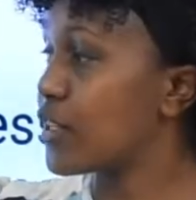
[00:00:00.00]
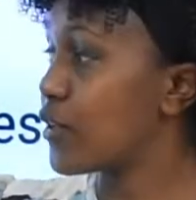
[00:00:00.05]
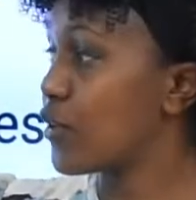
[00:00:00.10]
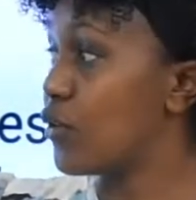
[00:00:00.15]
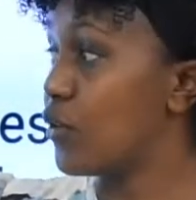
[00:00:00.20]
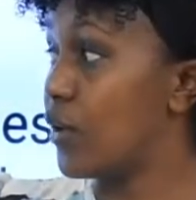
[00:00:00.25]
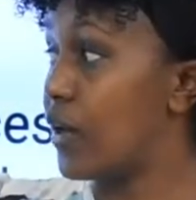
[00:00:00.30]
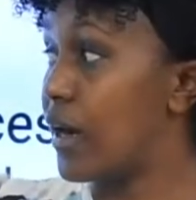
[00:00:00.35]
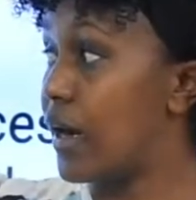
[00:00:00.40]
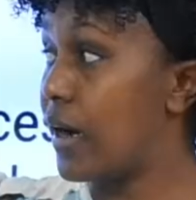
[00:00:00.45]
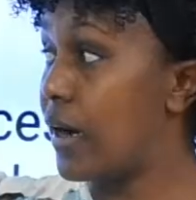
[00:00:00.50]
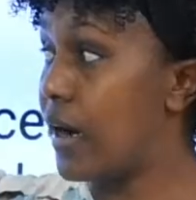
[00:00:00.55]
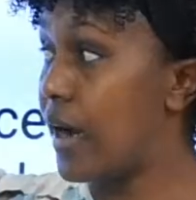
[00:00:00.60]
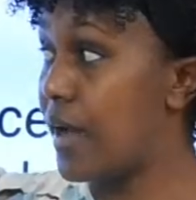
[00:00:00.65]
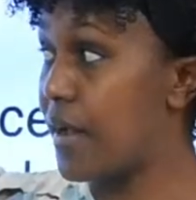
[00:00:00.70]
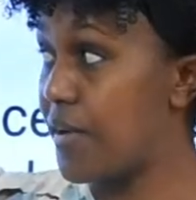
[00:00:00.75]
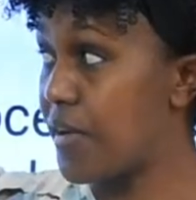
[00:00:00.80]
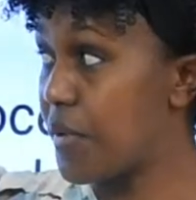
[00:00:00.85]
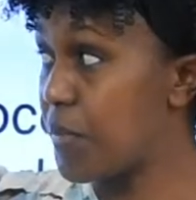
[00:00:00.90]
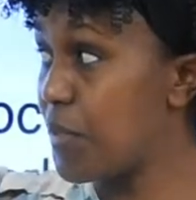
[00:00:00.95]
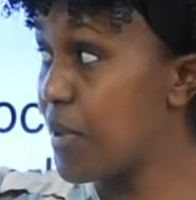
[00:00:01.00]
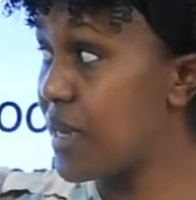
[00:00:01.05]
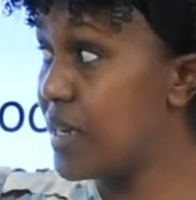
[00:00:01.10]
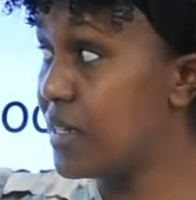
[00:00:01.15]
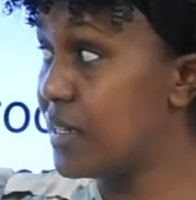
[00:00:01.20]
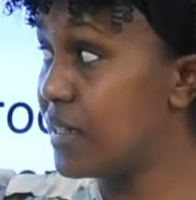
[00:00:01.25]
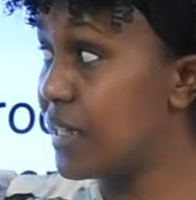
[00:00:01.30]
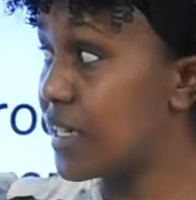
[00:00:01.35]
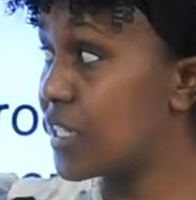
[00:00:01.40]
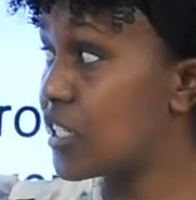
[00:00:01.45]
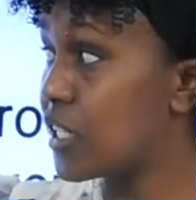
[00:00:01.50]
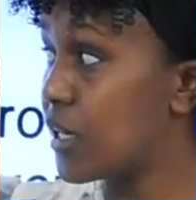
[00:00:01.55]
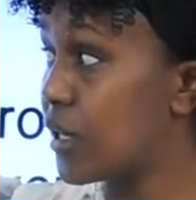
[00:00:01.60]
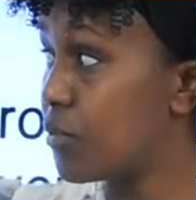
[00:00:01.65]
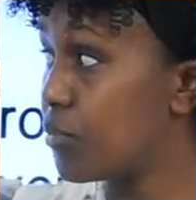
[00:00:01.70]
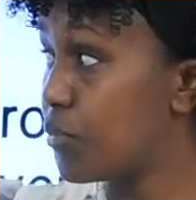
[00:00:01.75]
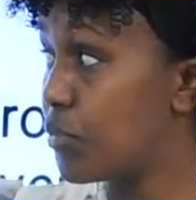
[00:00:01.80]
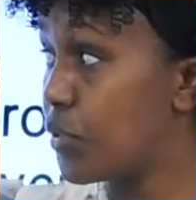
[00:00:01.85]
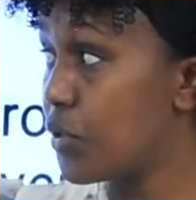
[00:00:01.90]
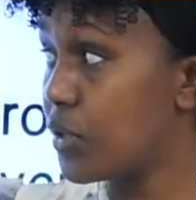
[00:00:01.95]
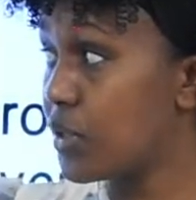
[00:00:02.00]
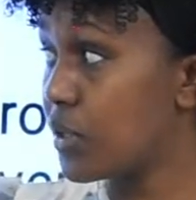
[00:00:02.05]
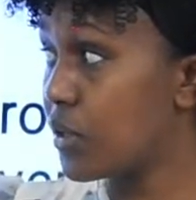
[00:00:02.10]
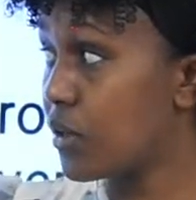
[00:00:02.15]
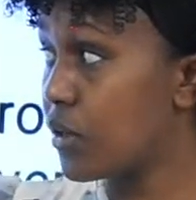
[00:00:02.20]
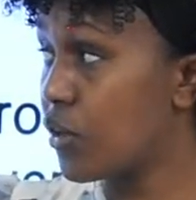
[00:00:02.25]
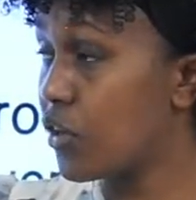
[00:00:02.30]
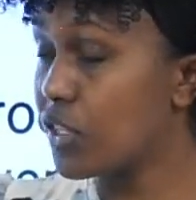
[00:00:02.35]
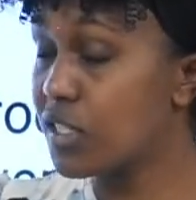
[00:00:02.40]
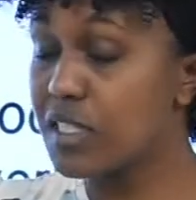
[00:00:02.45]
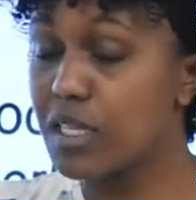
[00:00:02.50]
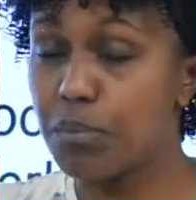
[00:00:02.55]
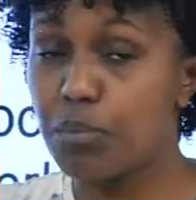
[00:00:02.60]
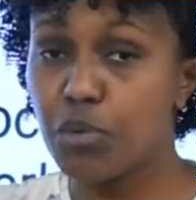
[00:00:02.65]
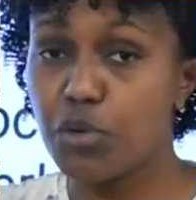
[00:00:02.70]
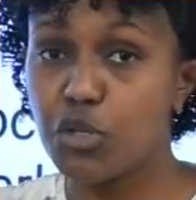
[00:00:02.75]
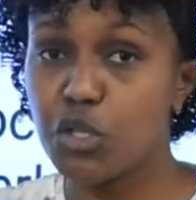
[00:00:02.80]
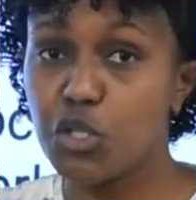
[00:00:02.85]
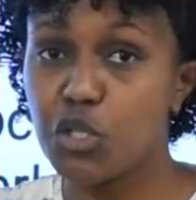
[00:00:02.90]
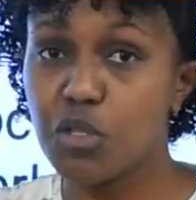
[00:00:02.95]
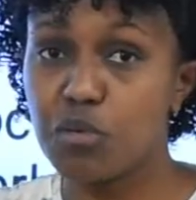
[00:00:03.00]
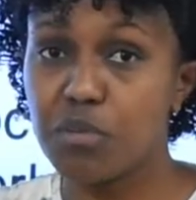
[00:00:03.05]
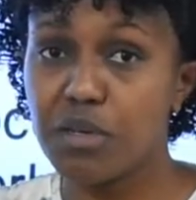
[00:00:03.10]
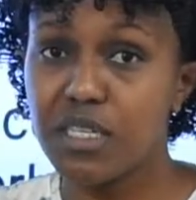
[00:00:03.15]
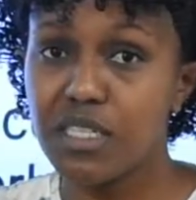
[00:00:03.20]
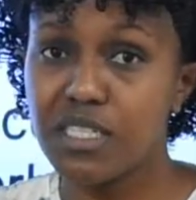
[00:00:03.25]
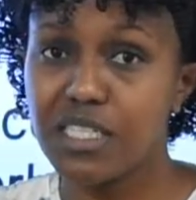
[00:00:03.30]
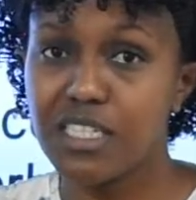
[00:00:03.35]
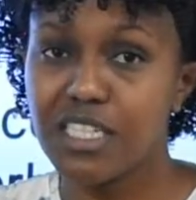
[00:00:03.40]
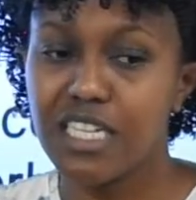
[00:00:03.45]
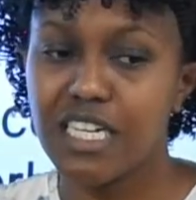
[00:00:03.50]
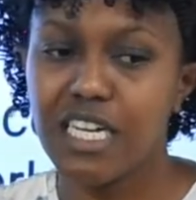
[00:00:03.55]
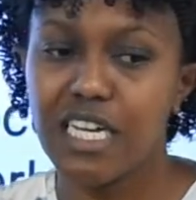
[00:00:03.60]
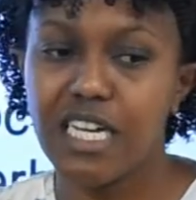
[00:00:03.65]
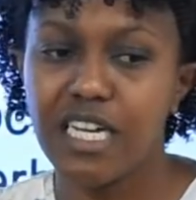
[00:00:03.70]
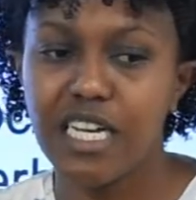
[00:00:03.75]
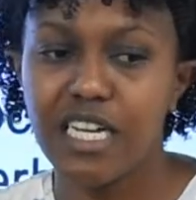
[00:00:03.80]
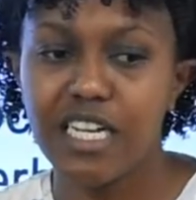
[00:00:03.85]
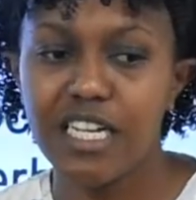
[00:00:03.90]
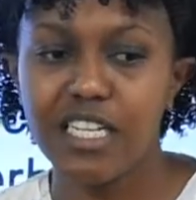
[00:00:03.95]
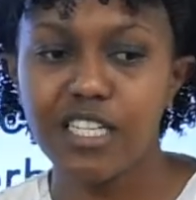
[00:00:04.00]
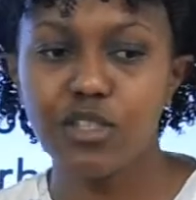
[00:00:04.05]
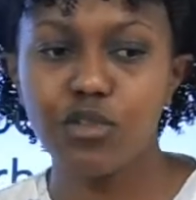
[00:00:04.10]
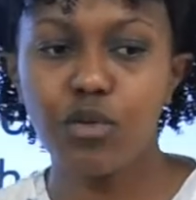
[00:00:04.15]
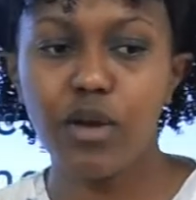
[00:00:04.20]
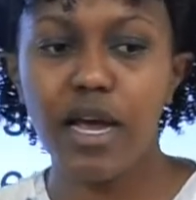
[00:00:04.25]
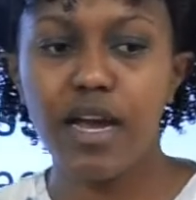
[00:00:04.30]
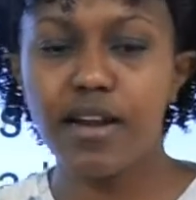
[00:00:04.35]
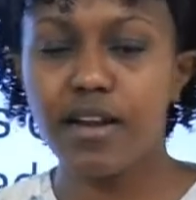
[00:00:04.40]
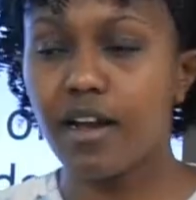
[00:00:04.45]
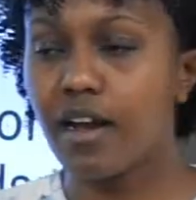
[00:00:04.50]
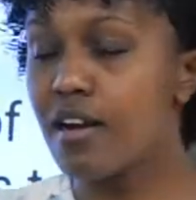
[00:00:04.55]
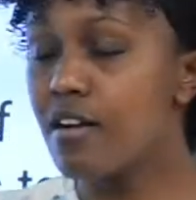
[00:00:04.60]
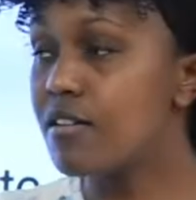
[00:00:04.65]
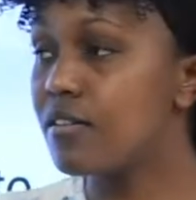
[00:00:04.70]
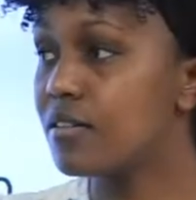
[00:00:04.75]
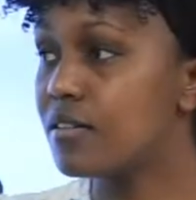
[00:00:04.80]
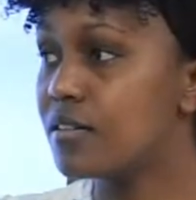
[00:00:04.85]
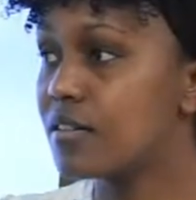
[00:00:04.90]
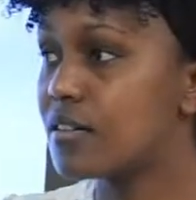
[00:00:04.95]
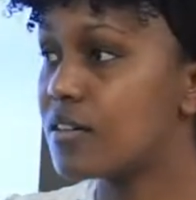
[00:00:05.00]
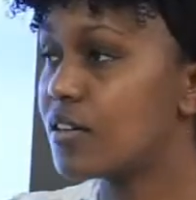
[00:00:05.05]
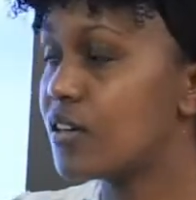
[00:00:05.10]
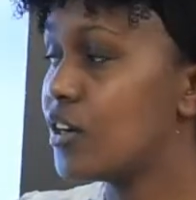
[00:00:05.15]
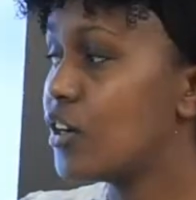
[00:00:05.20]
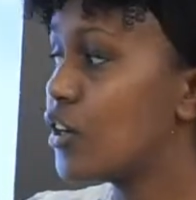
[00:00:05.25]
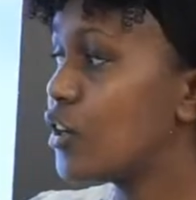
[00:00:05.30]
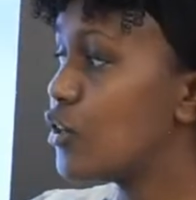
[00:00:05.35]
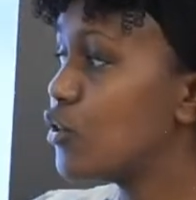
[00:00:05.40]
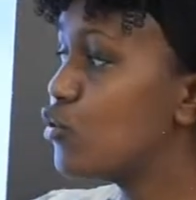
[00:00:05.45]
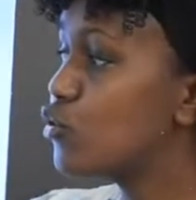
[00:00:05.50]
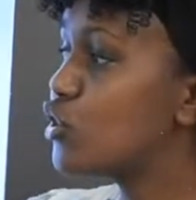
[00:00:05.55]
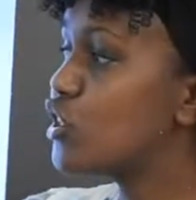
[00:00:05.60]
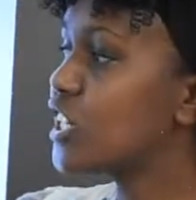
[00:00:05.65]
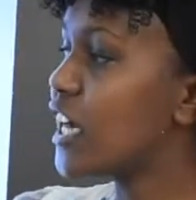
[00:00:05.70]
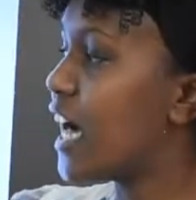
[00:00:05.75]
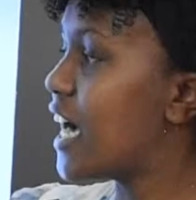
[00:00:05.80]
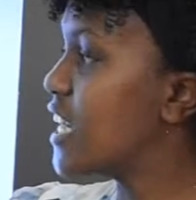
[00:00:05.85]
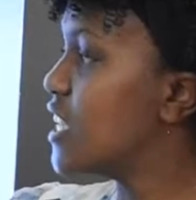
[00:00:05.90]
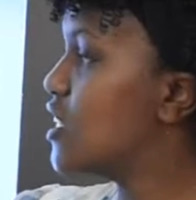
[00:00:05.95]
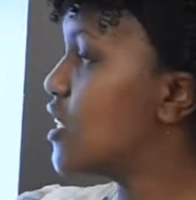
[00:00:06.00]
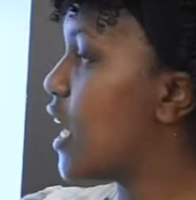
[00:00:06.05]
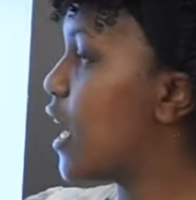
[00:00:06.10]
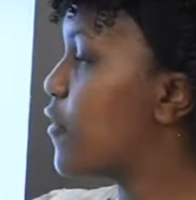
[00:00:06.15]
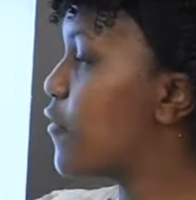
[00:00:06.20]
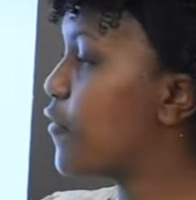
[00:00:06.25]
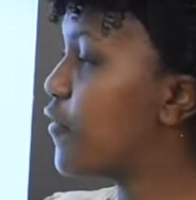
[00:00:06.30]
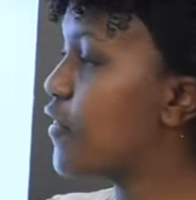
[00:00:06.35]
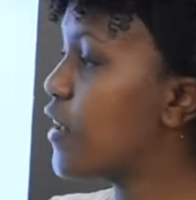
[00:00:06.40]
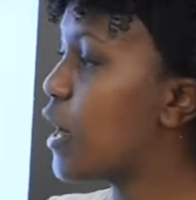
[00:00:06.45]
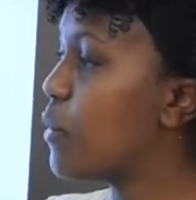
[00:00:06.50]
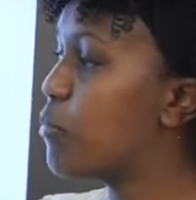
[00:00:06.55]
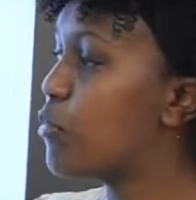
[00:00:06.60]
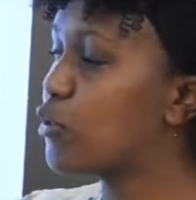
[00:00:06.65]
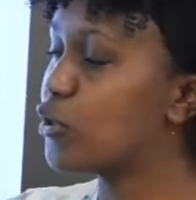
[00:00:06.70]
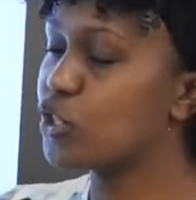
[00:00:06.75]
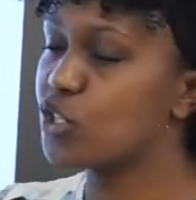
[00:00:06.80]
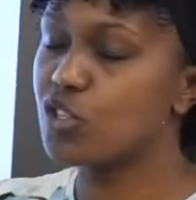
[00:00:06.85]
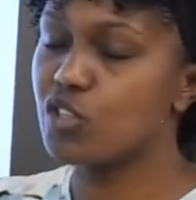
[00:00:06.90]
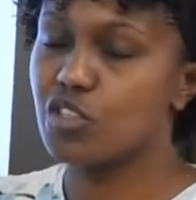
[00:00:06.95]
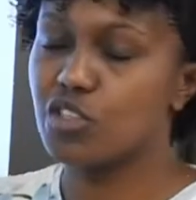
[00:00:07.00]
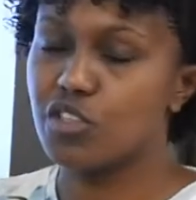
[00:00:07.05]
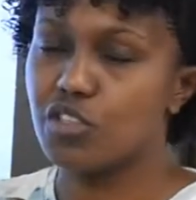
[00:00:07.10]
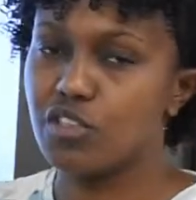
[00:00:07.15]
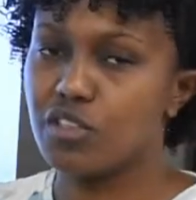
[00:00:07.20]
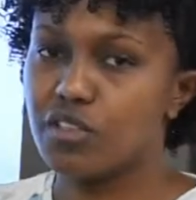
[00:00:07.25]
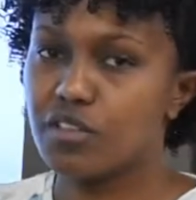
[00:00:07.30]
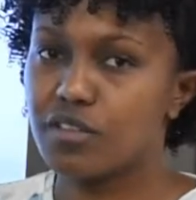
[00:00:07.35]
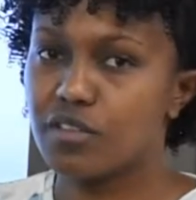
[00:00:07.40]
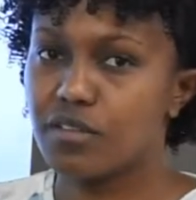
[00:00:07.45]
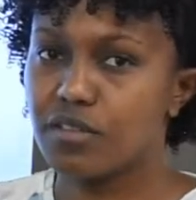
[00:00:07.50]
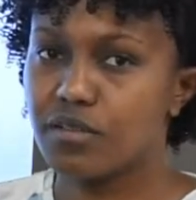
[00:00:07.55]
So I repeat that cost apportionment is where now you charge a fair portion